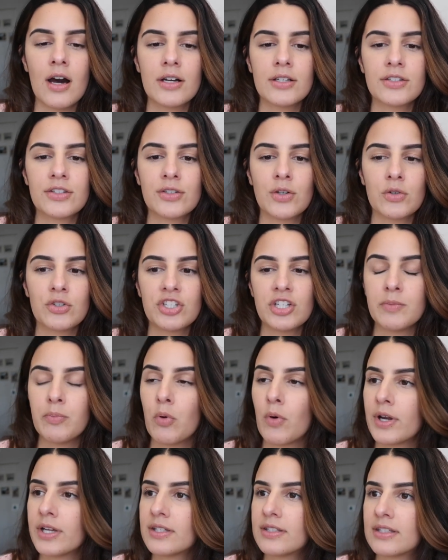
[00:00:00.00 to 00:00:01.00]
so she
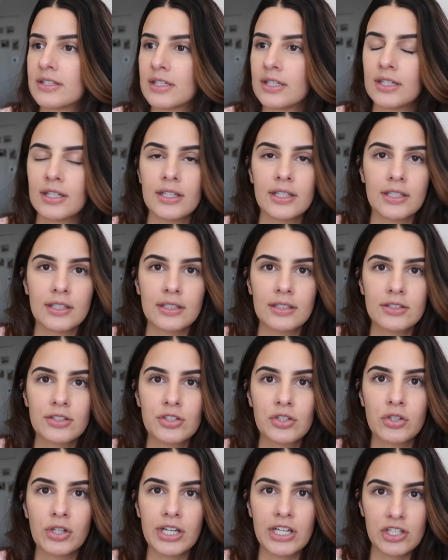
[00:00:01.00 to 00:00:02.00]
points the
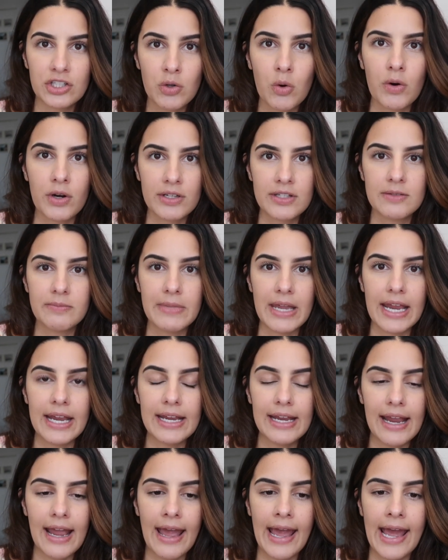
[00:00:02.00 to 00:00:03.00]
screen towards
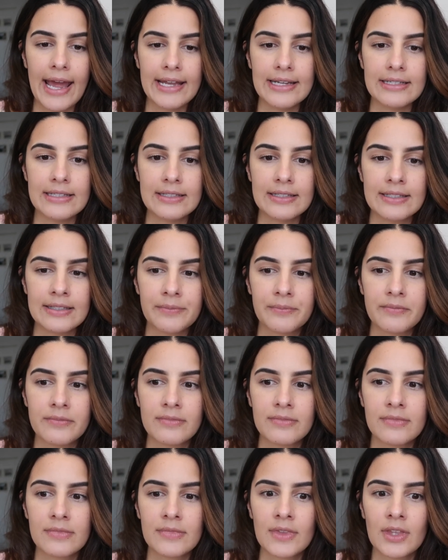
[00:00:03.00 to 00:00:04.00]
me, and
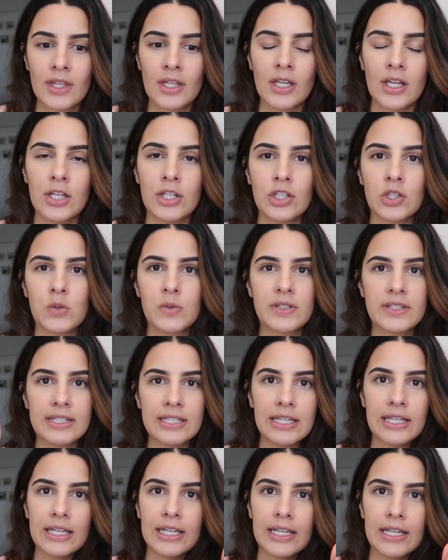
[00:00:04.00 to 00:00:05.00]
you
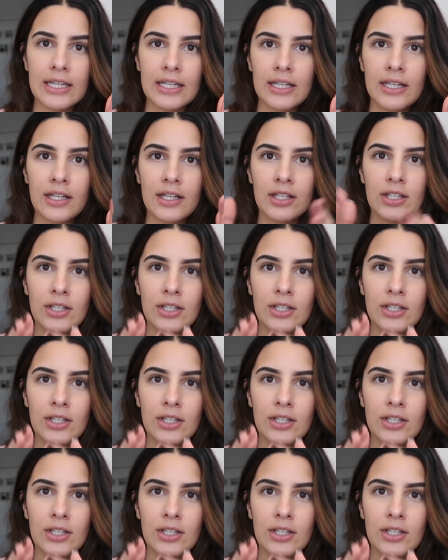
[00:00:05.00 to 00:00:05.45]
see,